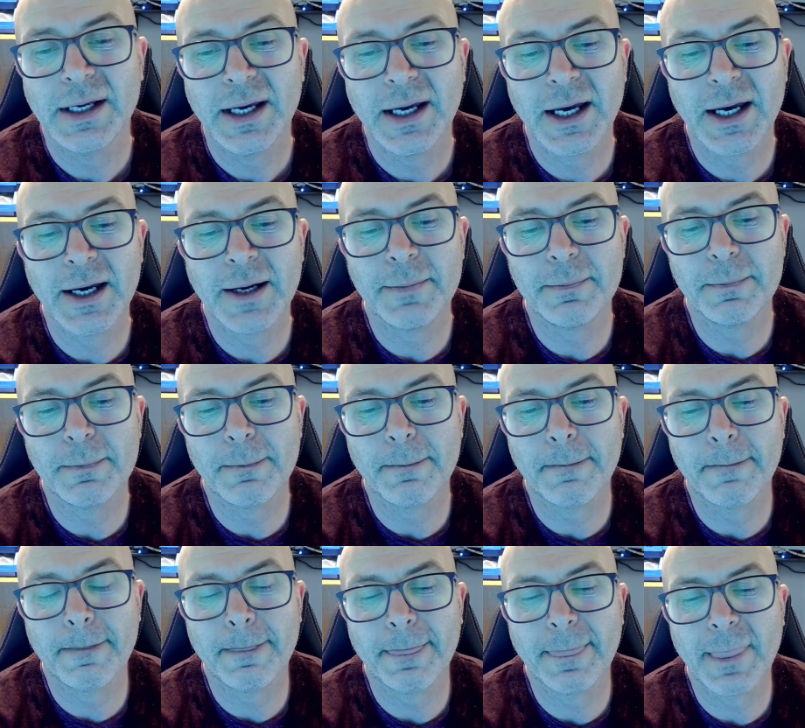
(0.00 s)

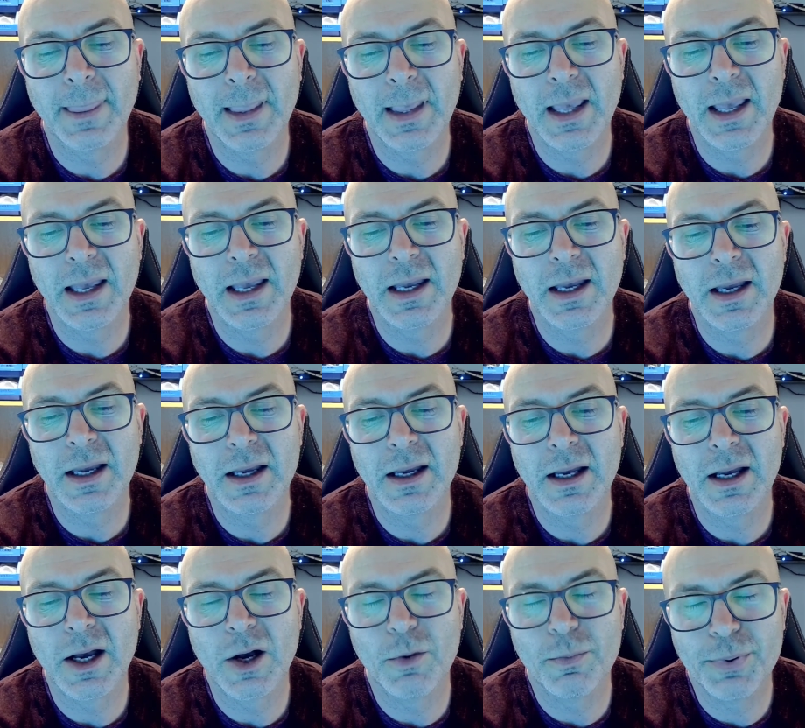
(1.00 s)

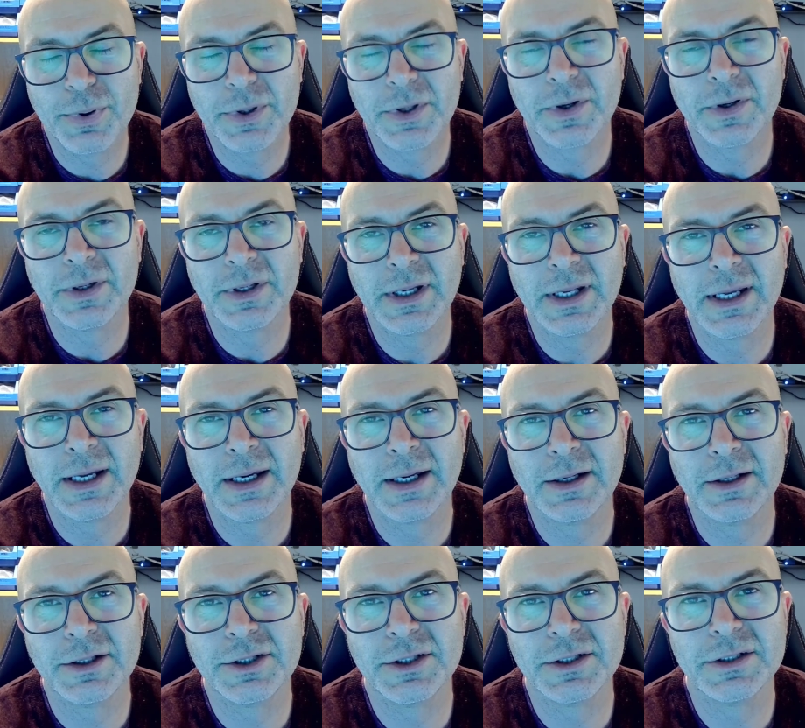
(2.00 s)
I'll put on here
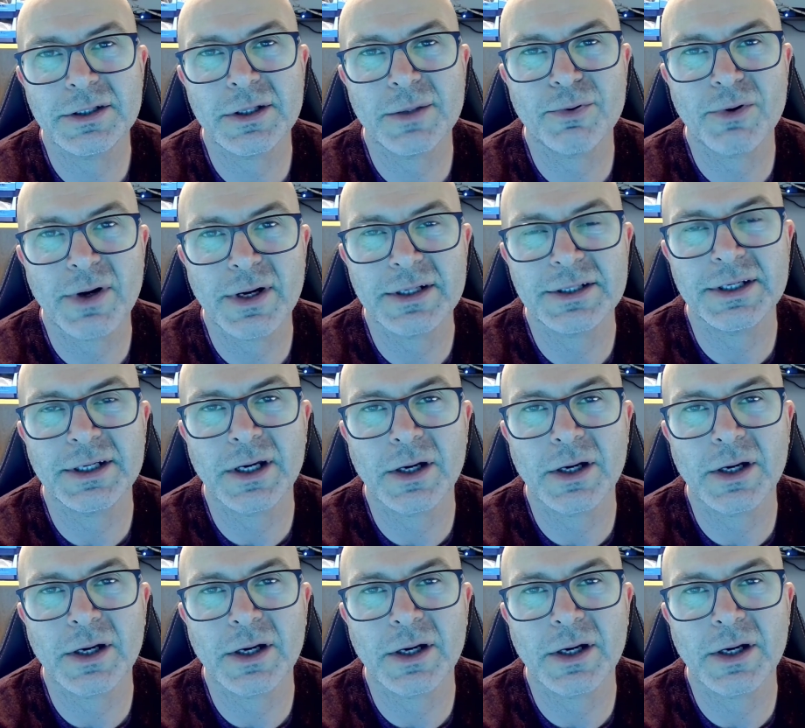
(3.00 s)
just the pricing.